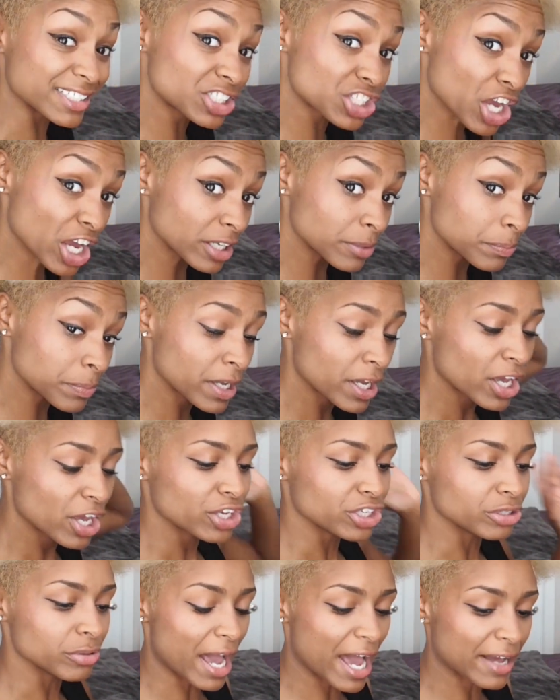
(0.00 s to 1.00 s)
shape,
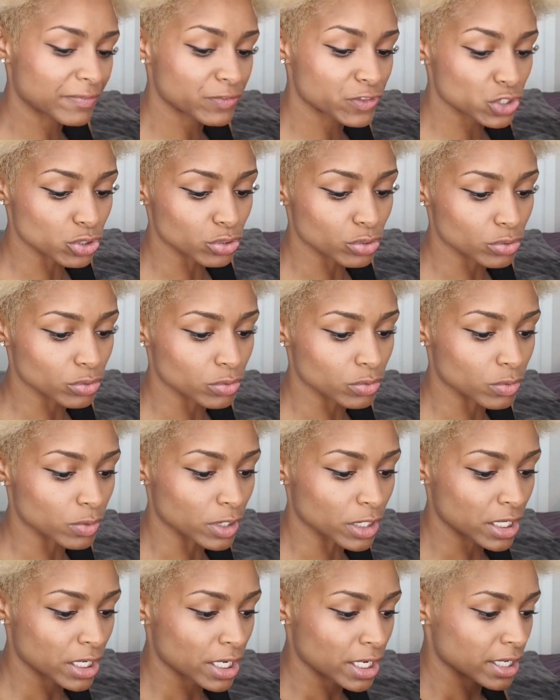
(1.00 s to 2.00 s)
you have to
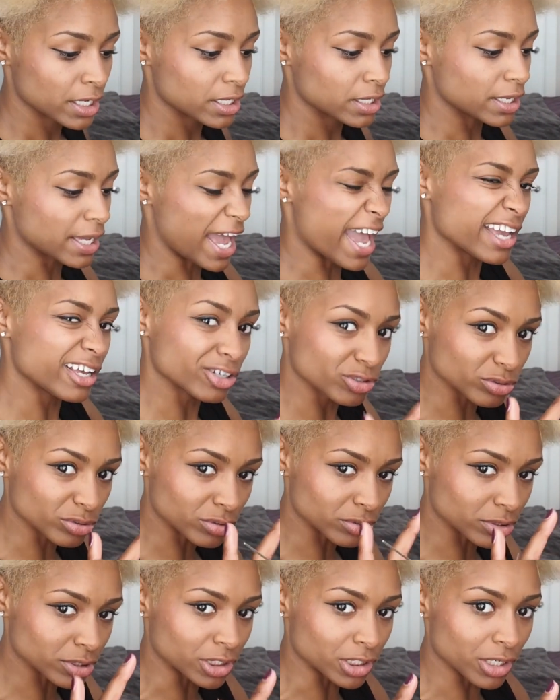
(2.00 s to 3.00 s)

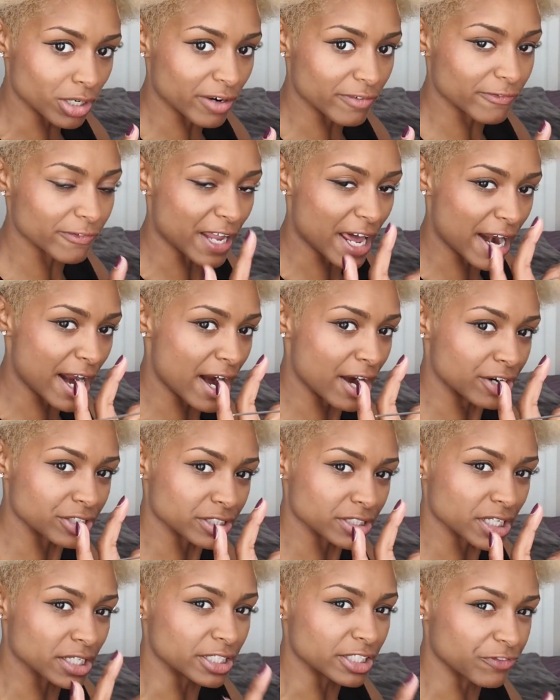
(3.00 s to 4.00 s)
angle your flat
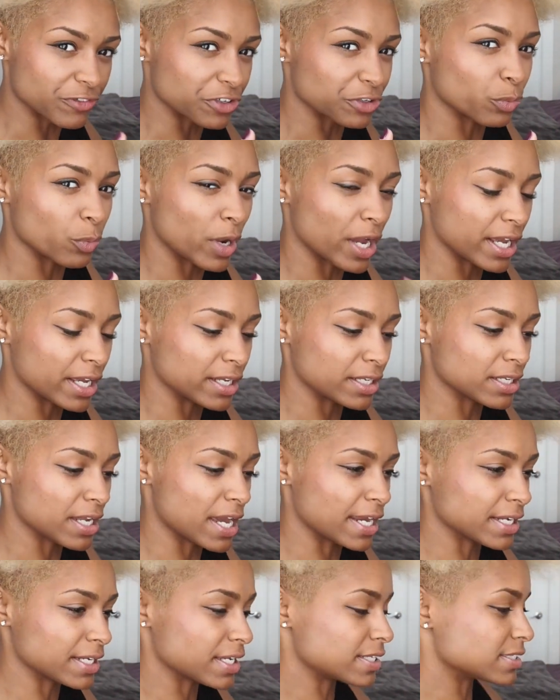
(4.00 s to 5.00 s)
irons a different way.
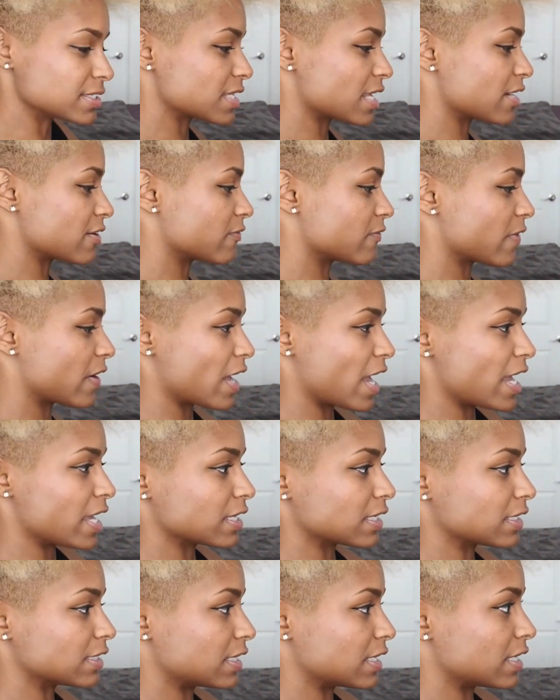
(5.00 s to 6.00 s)
Like instead of
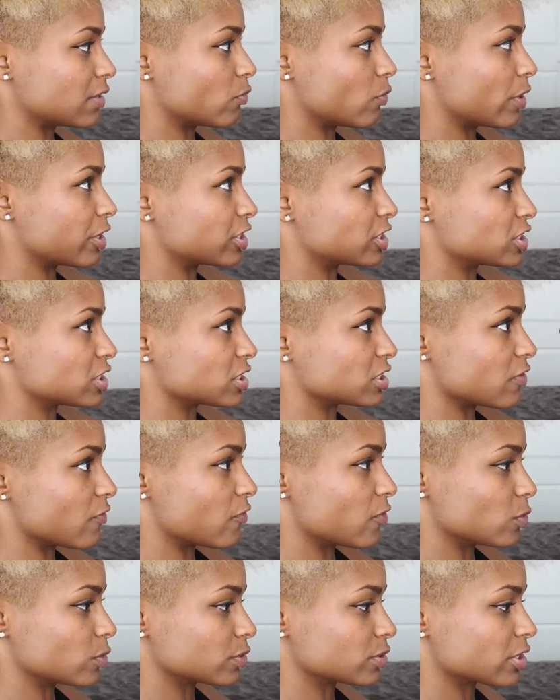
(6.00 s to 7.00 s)
angling it where it's just a
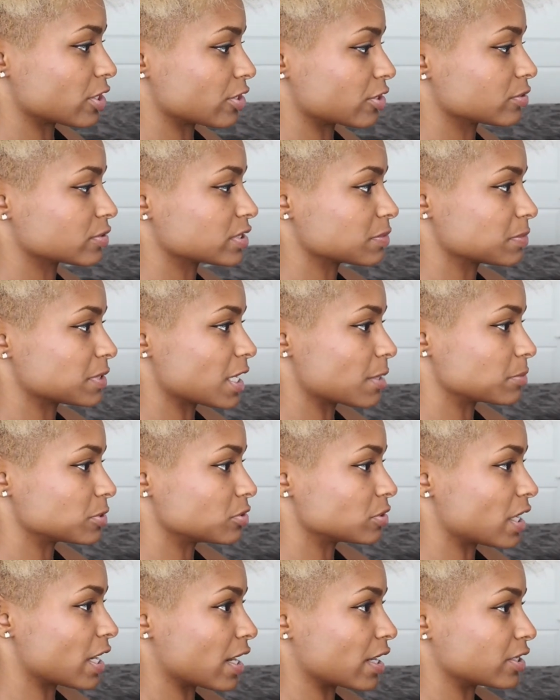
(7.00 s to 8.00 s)
full circle, sometimes
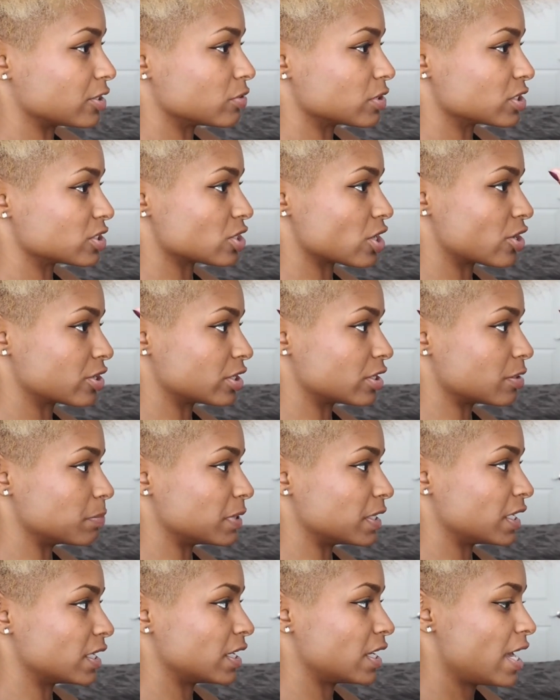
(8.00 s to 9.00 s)
you can turn it a
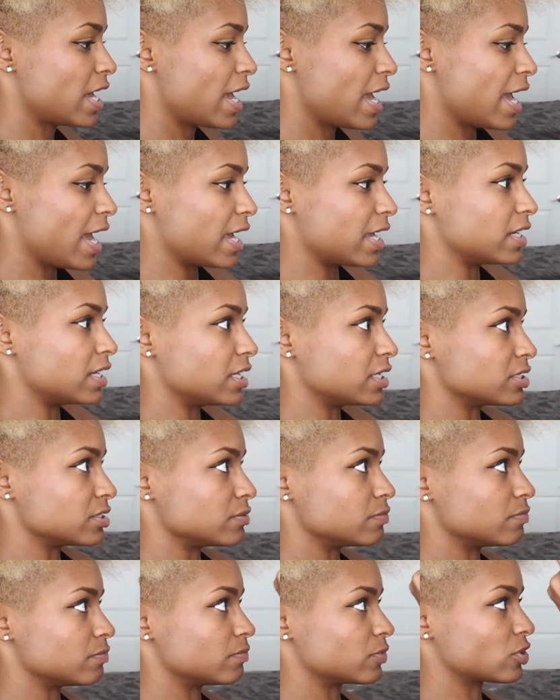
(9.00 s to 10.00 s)
bit and
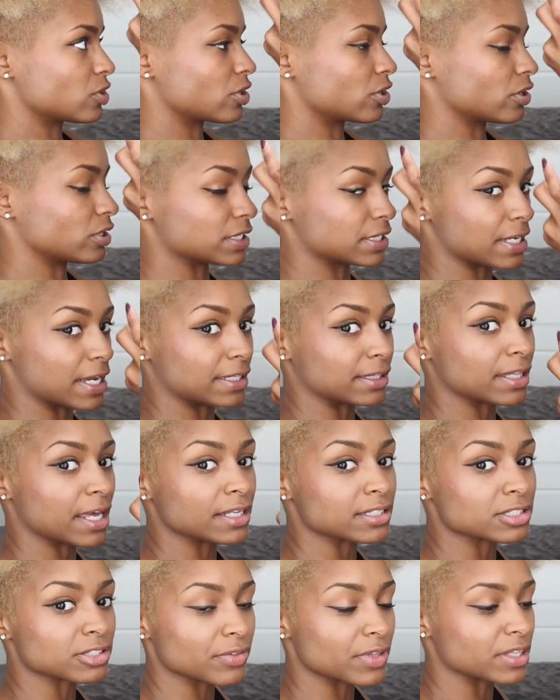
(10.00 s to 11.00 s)
then curl it like
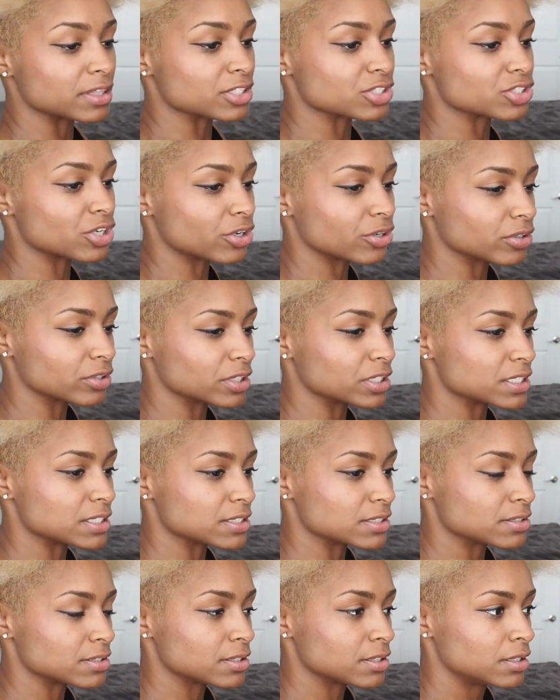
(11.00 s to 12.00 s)
that so that the circle
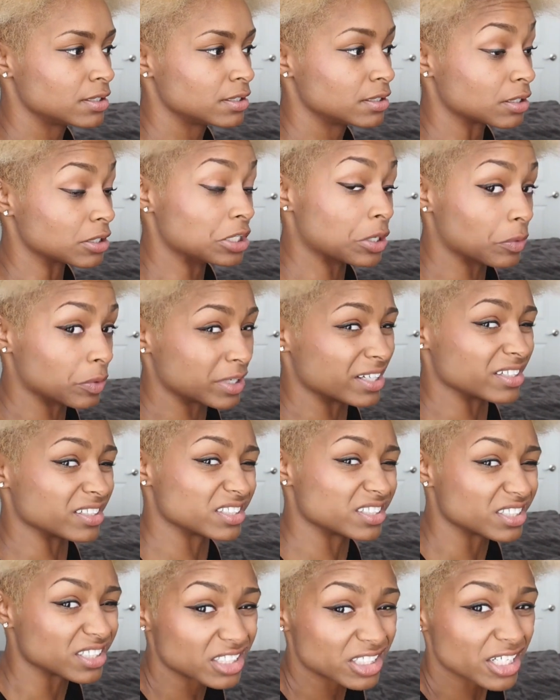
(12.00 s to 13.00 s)
is going in a
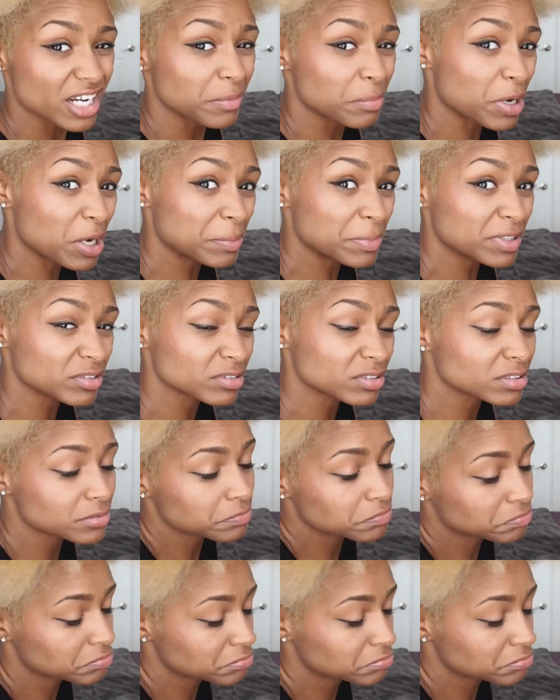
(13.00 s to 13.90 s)
C shape almost.